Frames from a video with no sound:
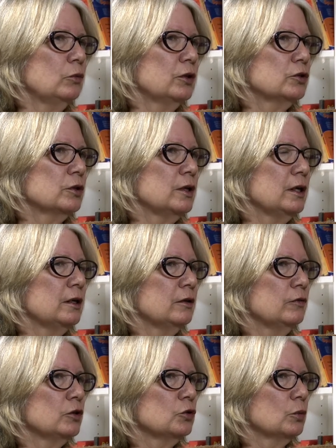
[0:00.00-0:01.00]
which the
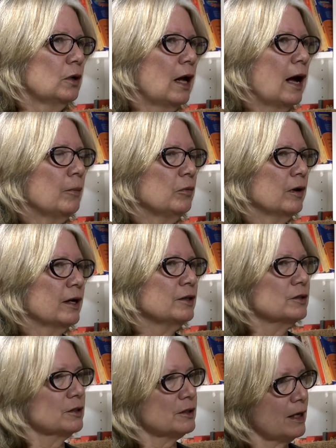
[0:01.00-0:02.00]
individual
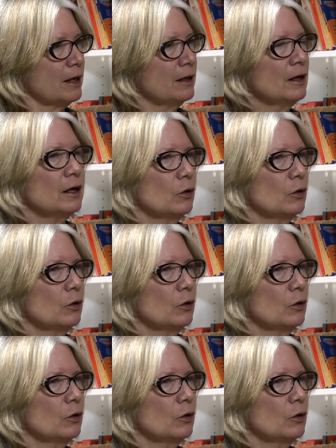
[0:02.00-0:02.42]
operates, to say,